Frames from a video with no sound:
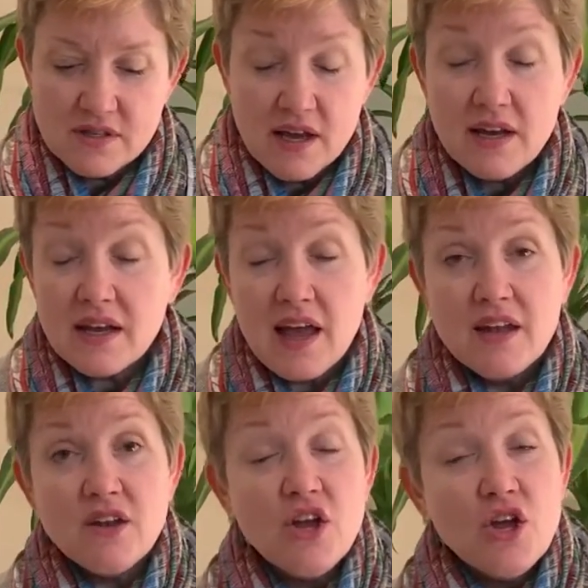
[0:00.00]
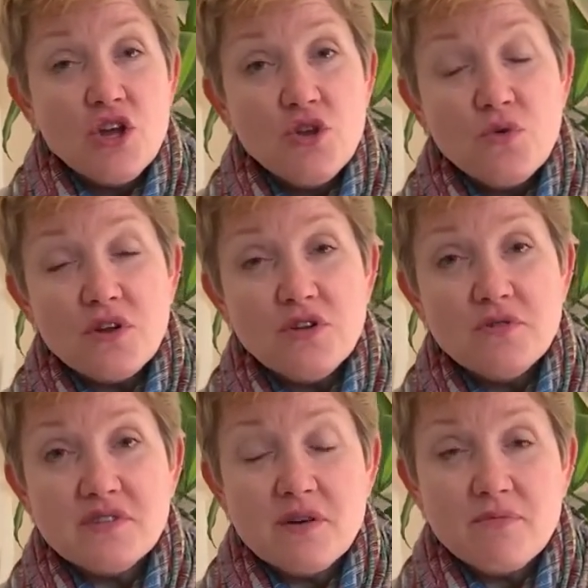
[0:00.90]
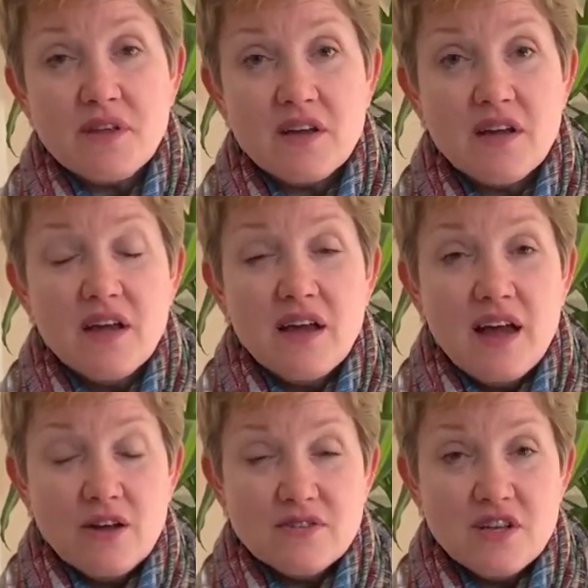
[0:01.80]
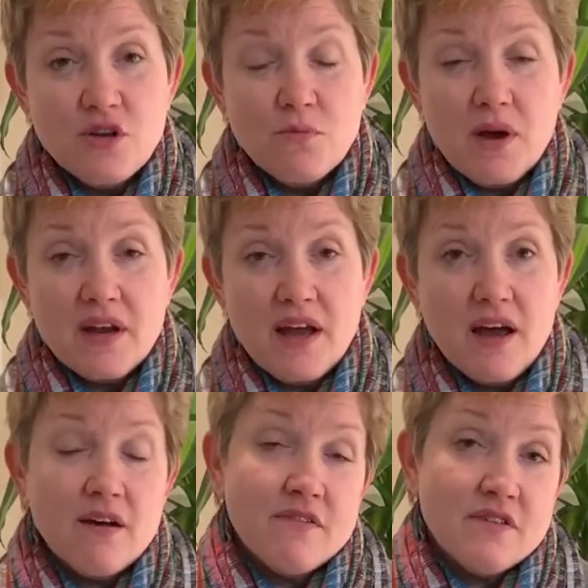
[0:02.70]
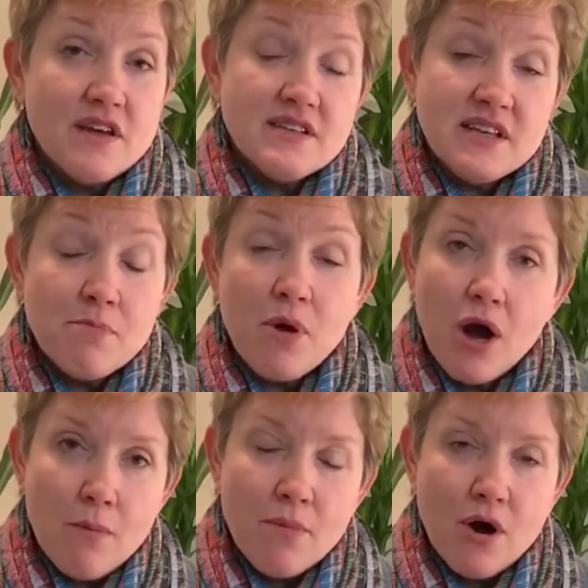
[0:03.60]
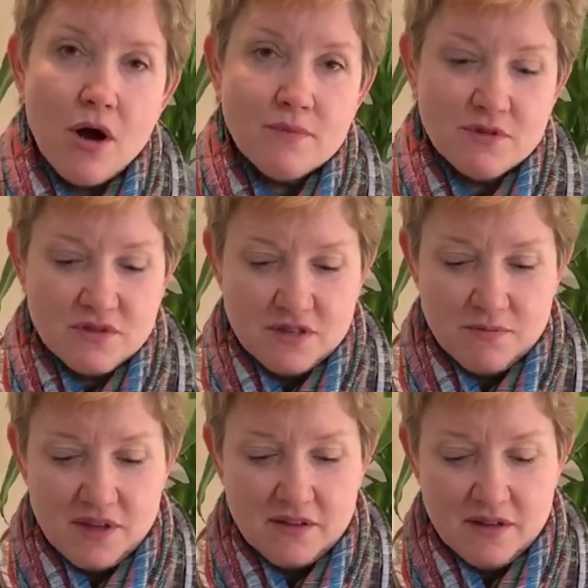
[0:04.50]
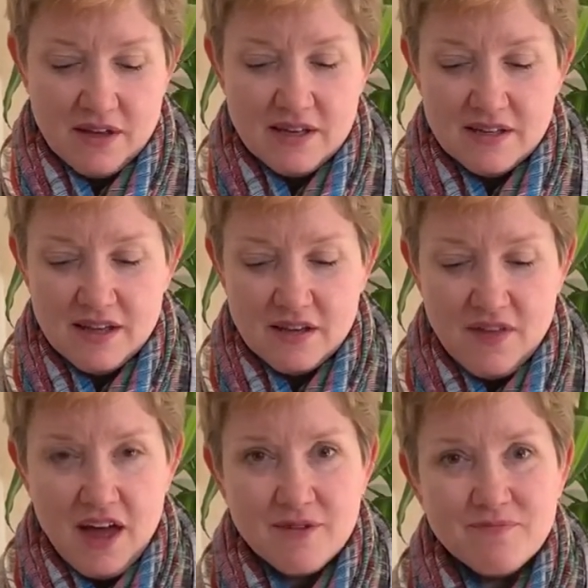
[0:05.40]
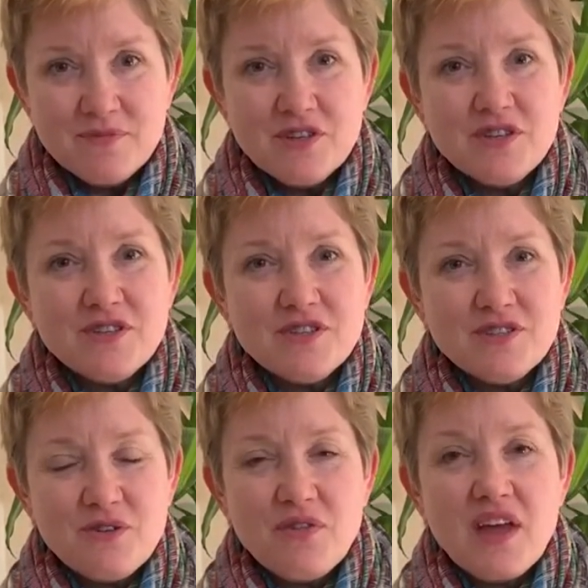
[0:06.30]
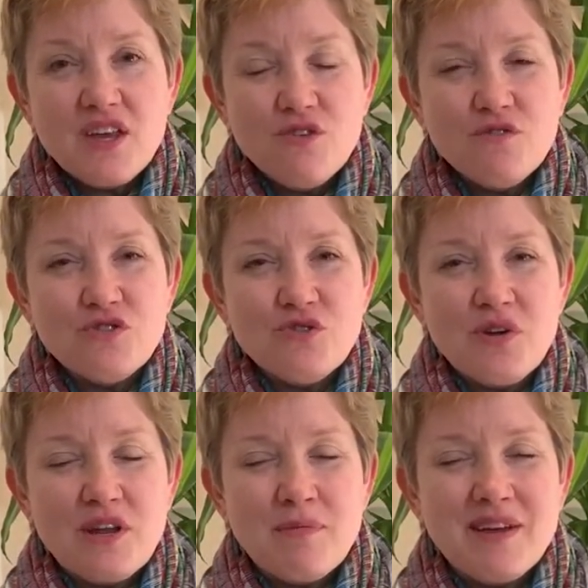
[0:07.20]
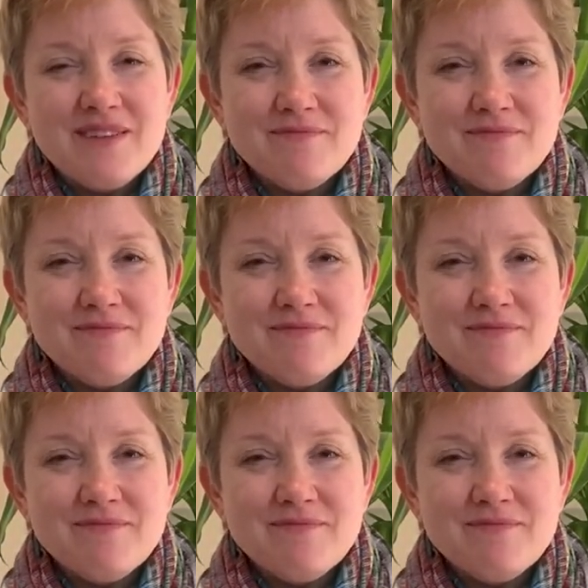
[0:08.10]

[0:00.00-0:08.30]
And again, you can use something else that you might have, say pom-poms or something like that. Thank you for joining me.